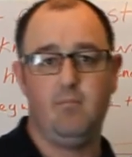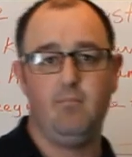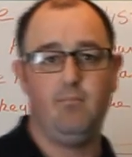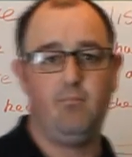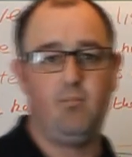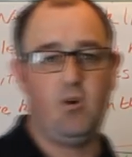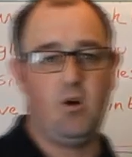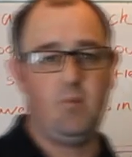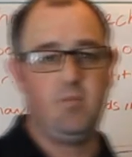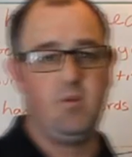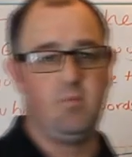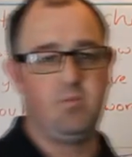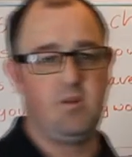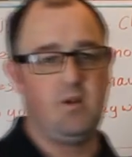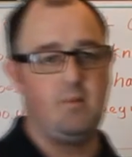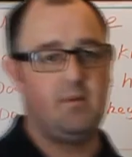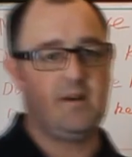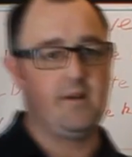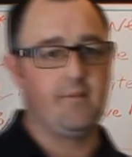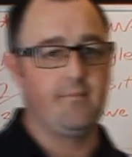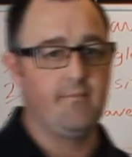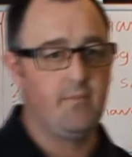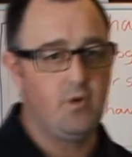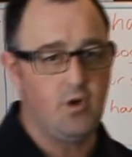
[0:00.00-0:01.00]
Bob the
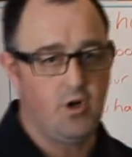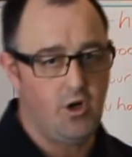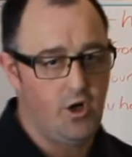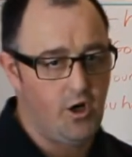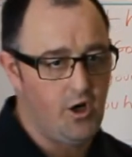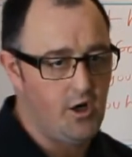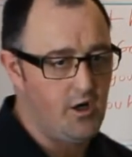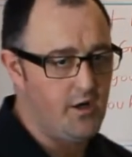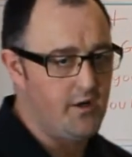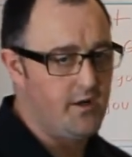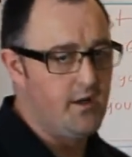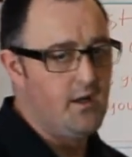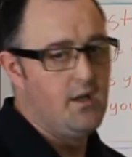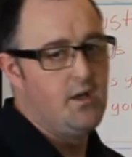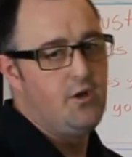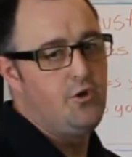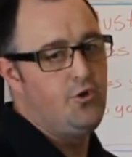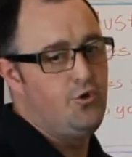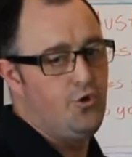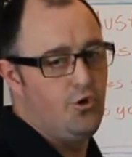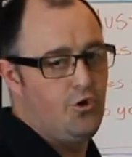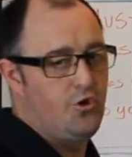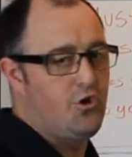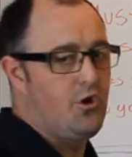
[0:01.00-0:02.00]
plumber or
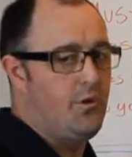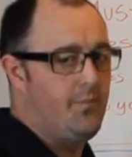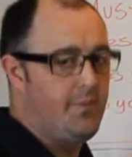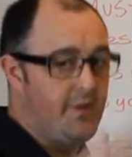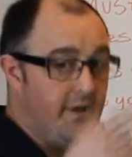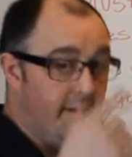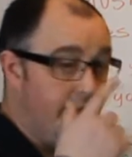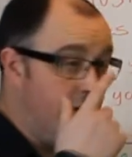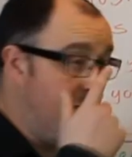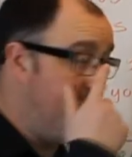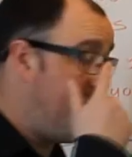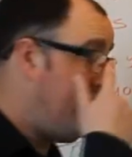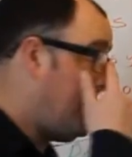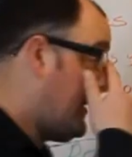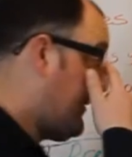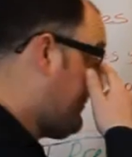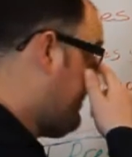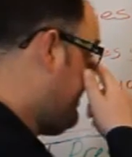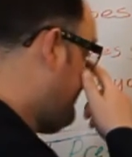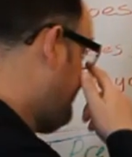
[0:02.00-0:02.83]
your company name here.